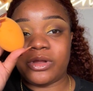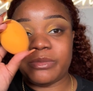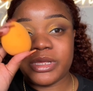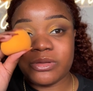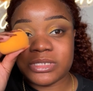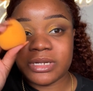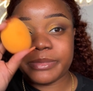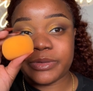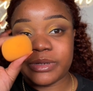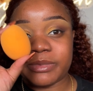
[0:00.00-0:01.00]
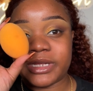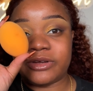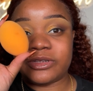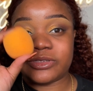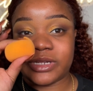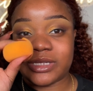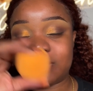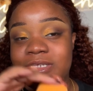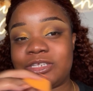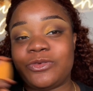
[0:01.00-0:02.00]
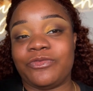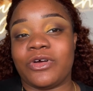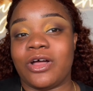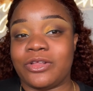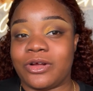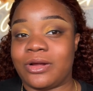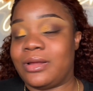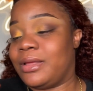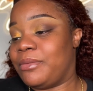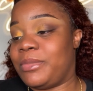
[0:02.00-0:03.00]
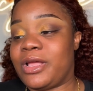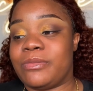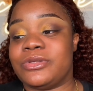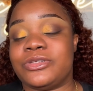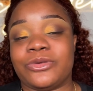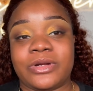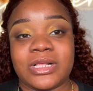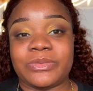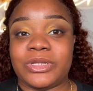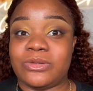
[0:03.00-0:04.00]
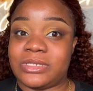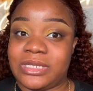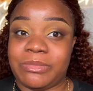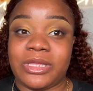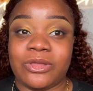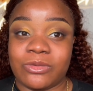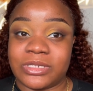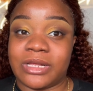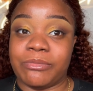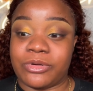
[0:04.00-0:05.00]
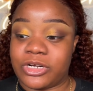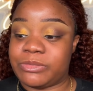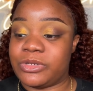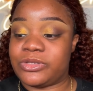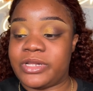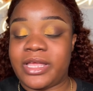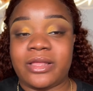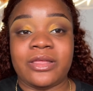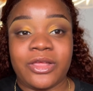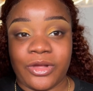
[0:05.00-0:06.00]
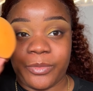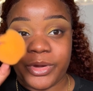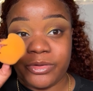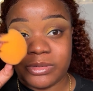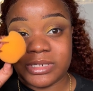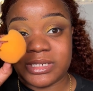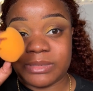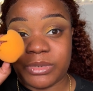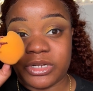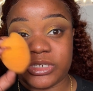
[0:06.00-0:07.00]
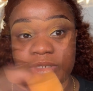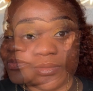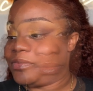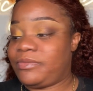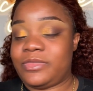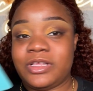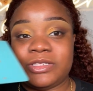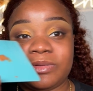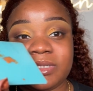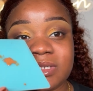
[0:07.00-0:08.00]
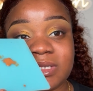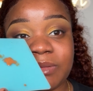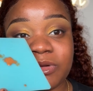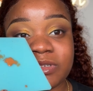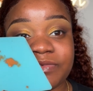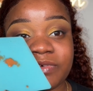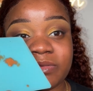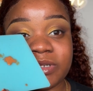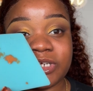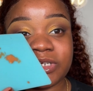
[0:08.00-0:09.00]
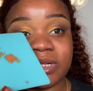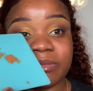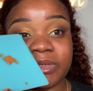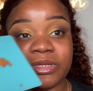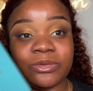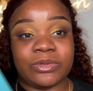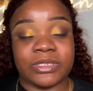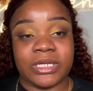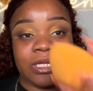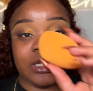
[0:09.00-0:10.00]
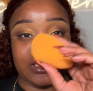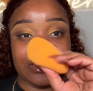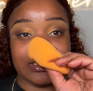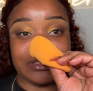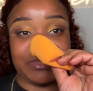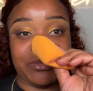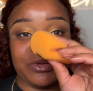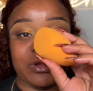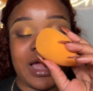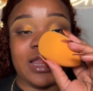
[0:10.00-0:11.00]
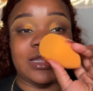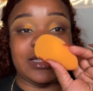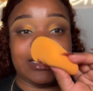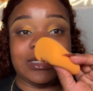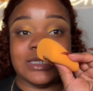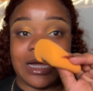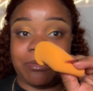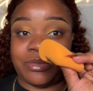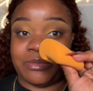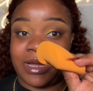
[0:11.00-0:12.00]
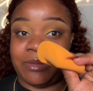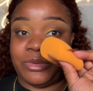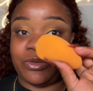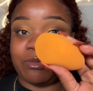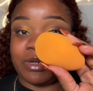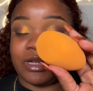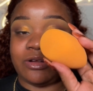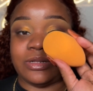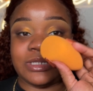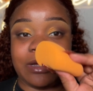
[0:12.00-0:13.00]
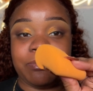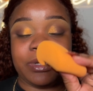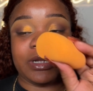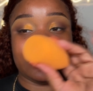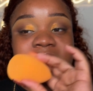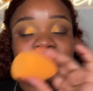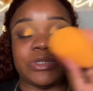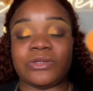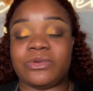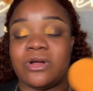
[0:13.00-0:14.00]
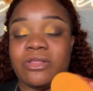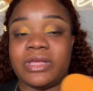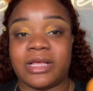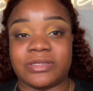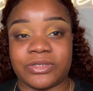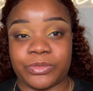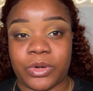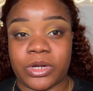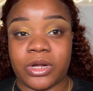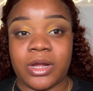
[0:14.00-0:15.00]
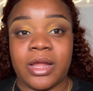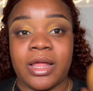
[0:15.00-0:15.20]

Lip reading: to be using a beauty blender today. Stay tuned for other makeup tutorials when you see me use a brush, but today we're using a sponge. So this is the amount of foundation I'll be using. This is my beauty. I did damp my beauty blender, damp it and squeeze out all the excess water.